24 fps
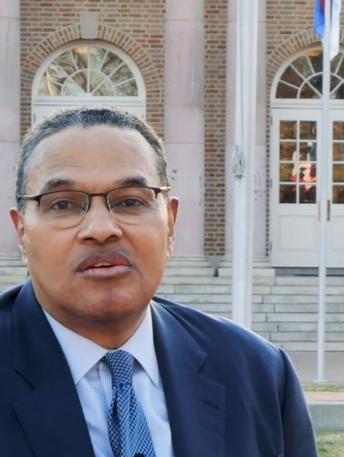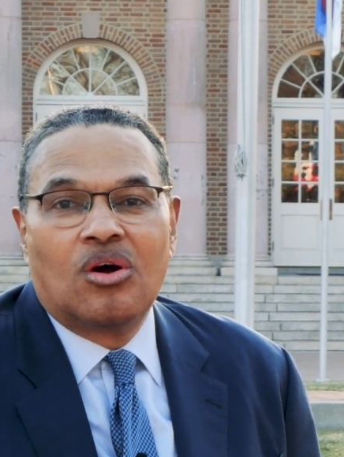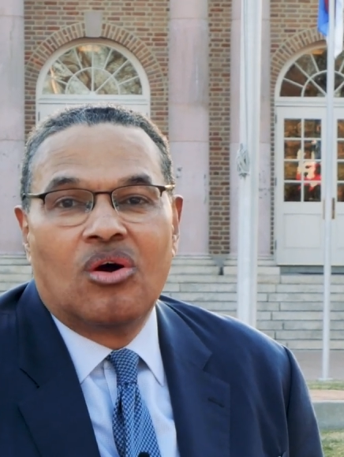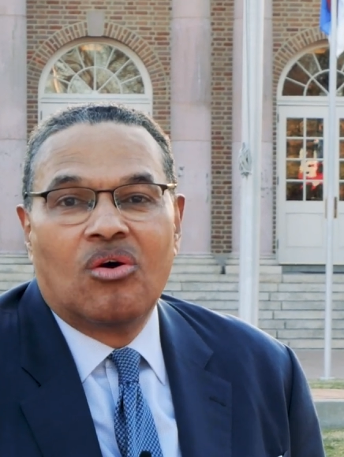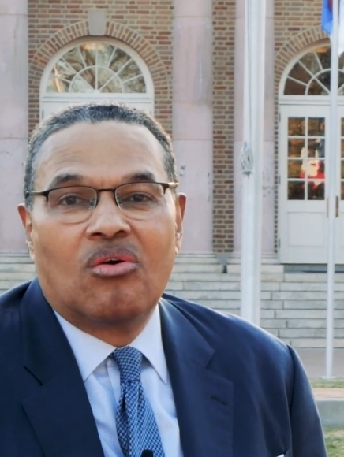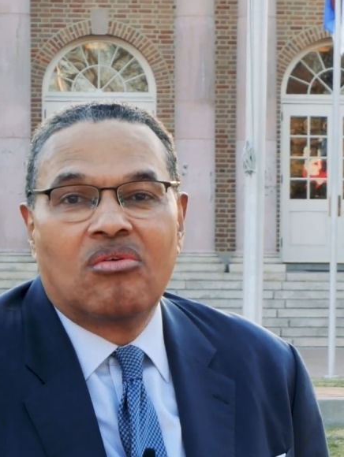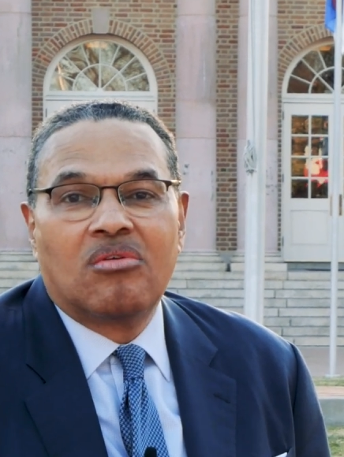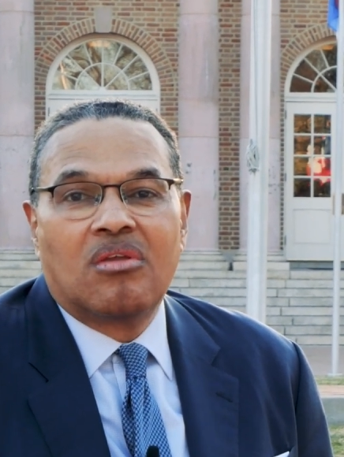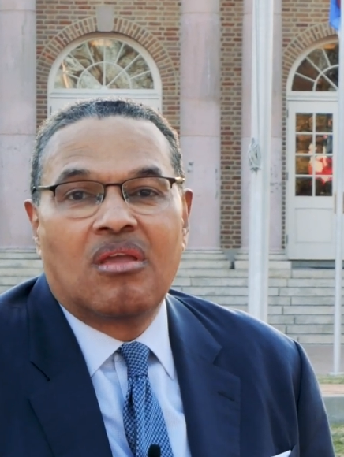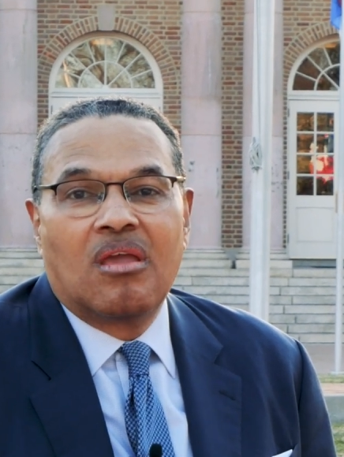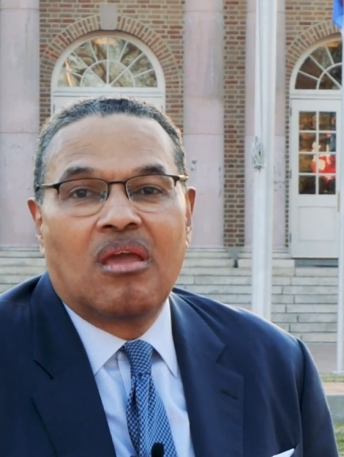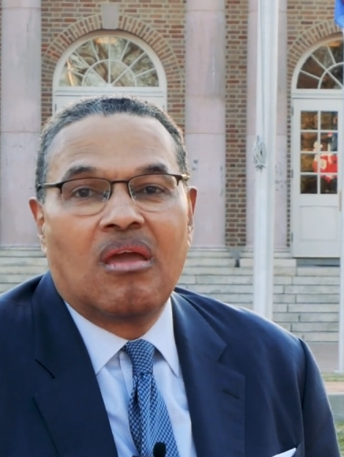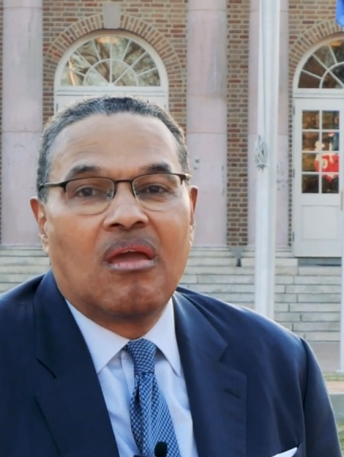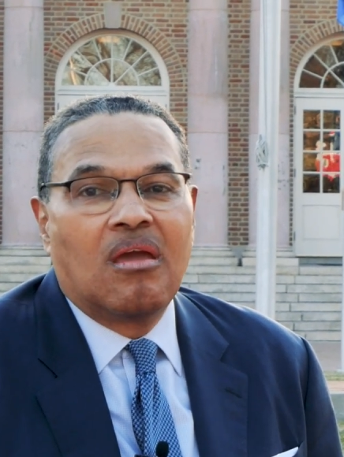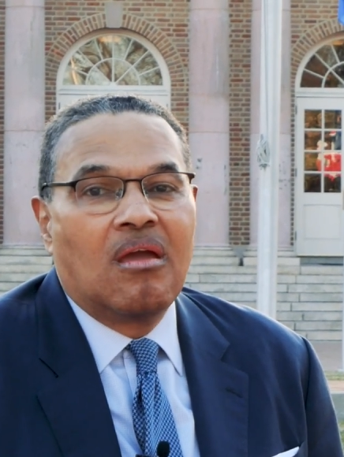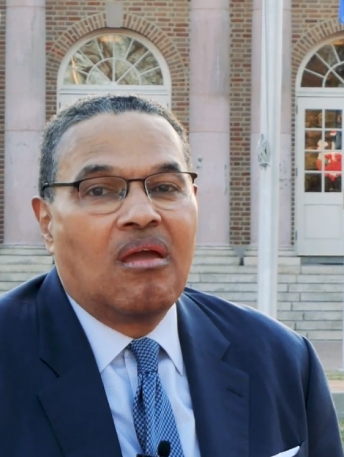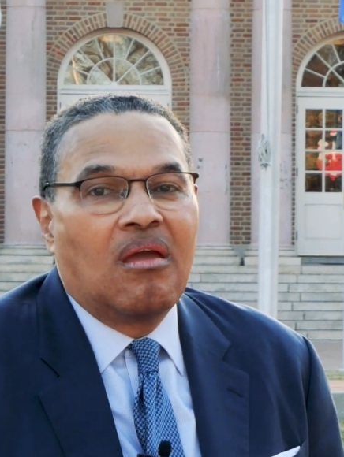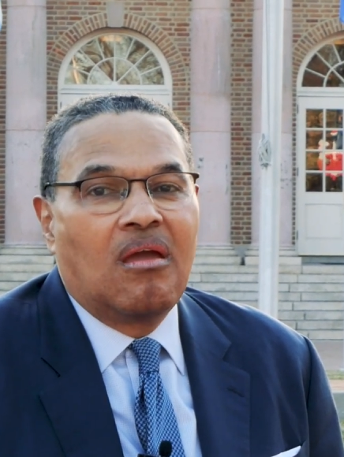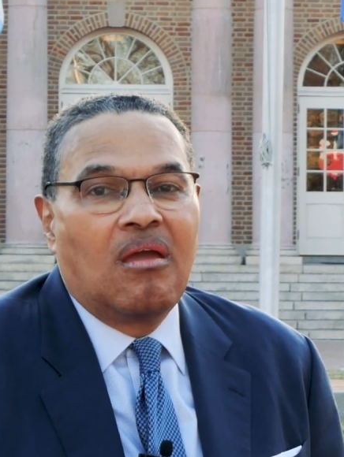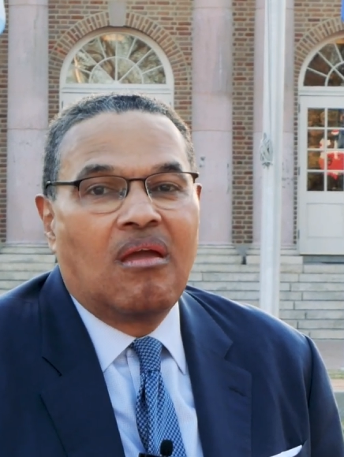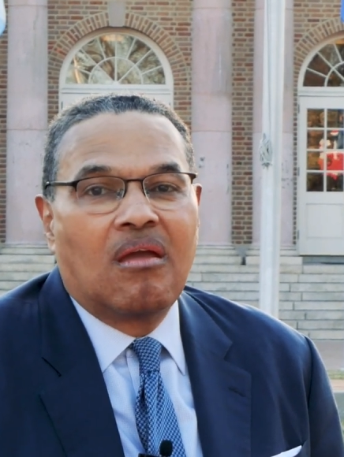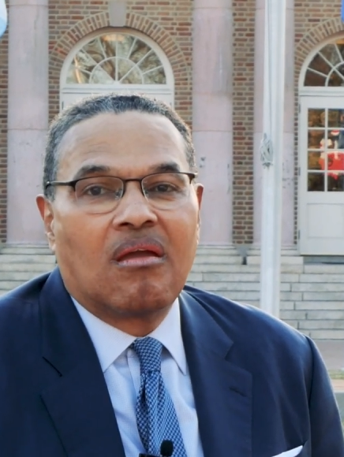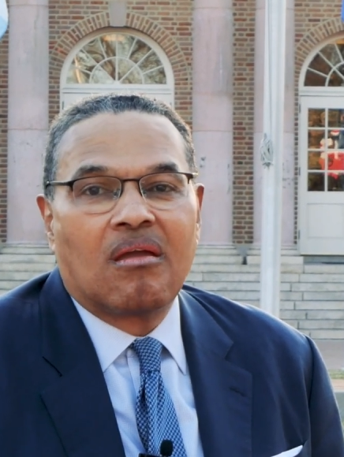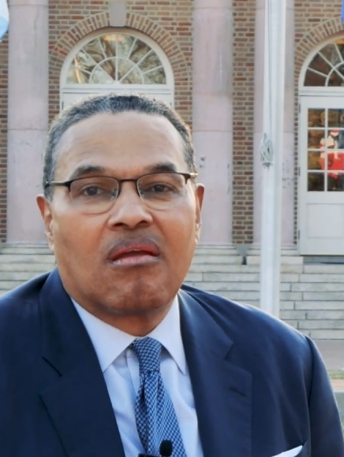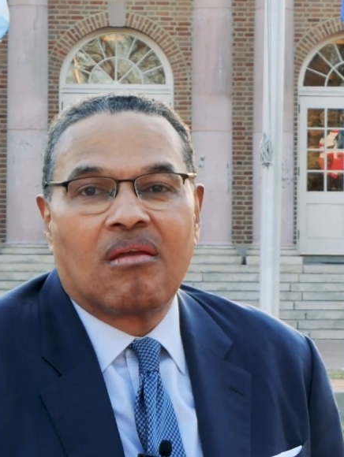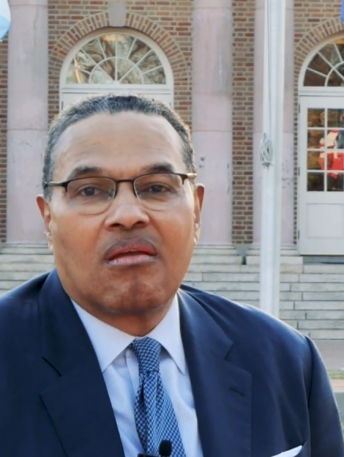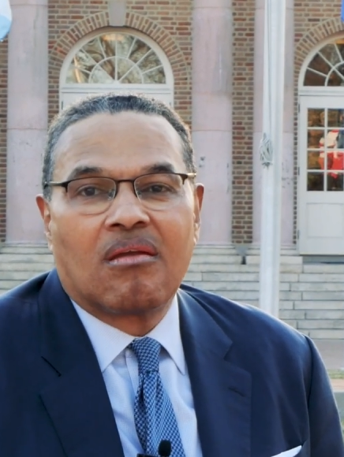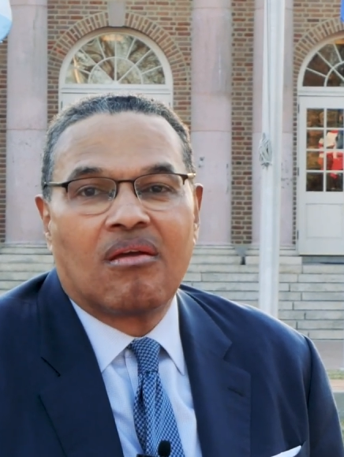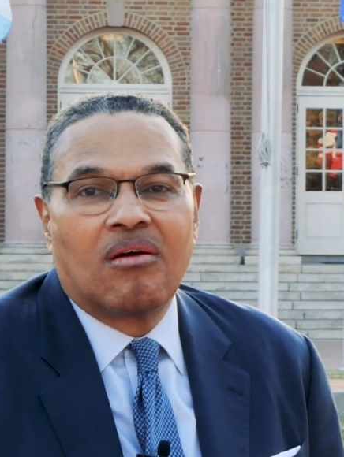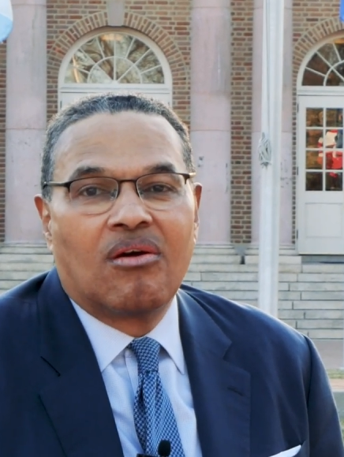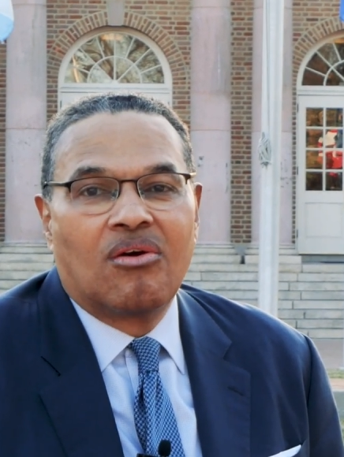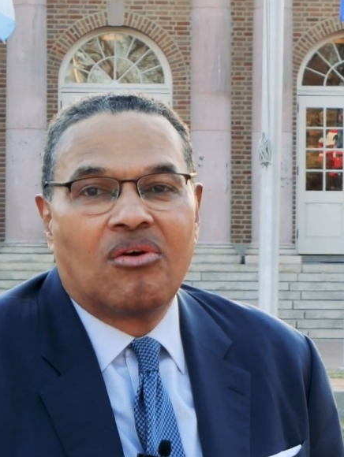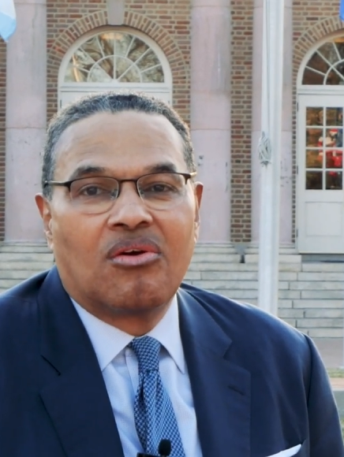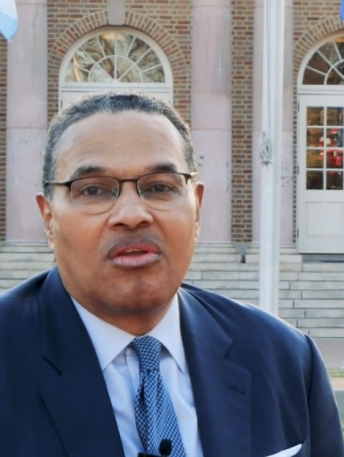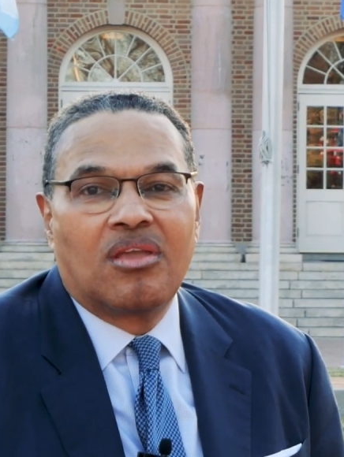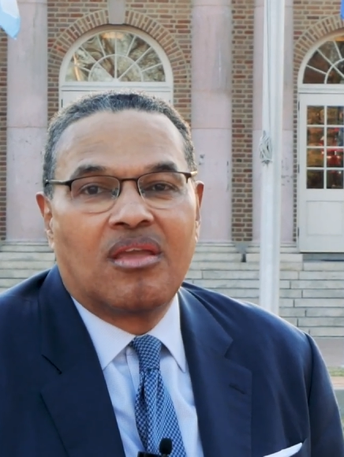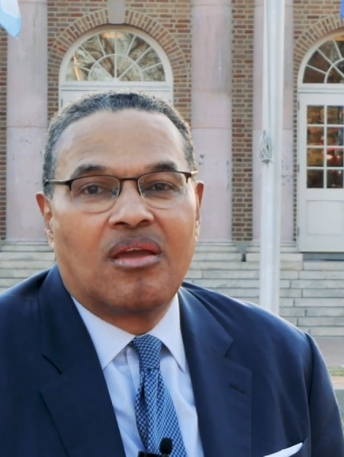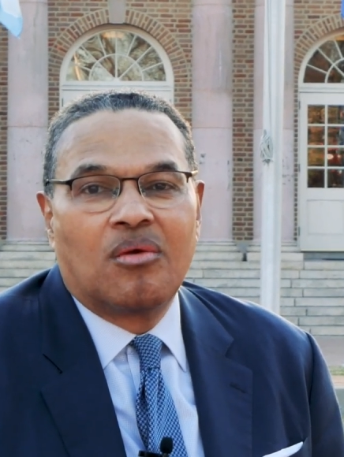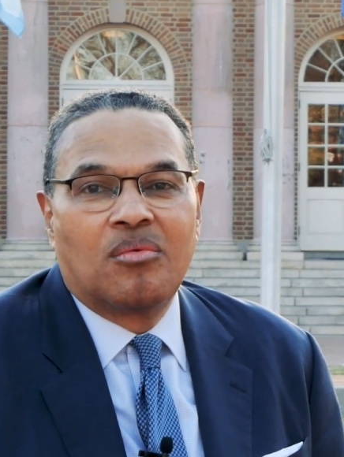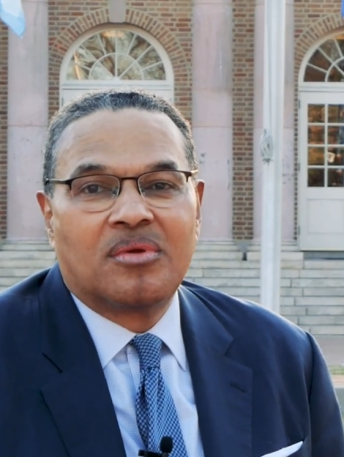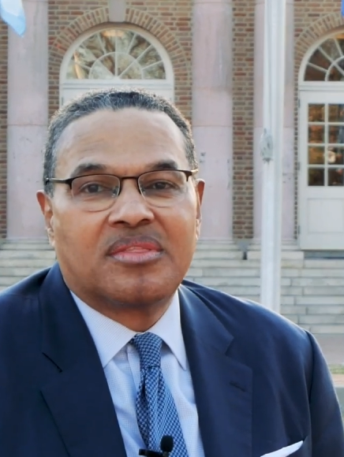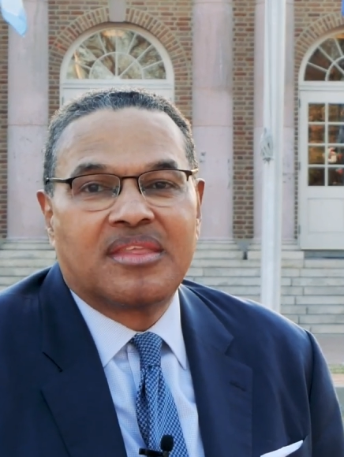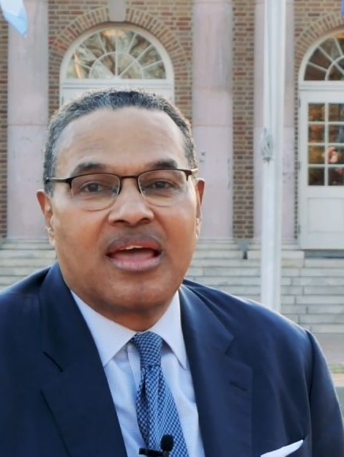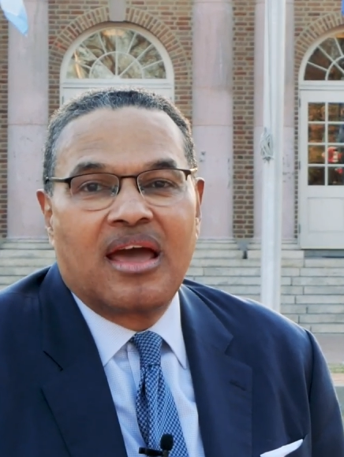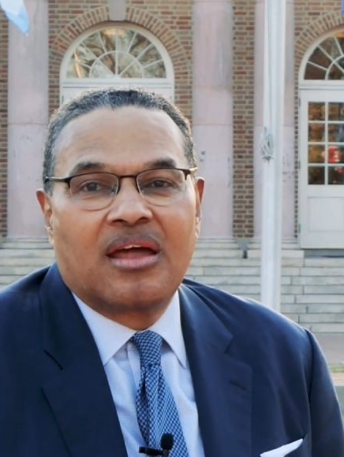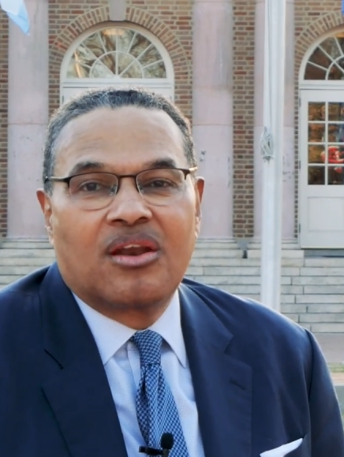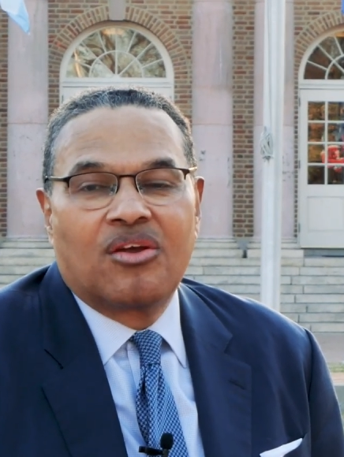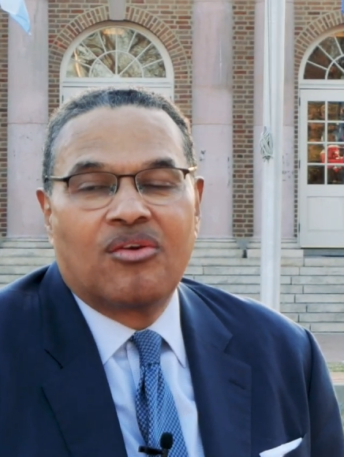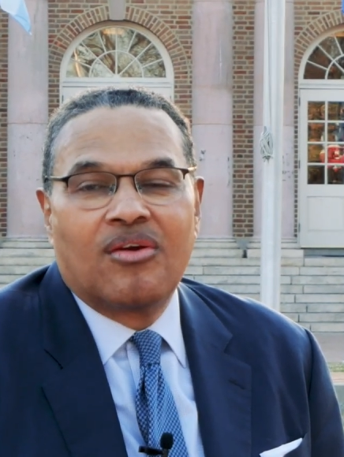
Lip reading: Oh yeah. Without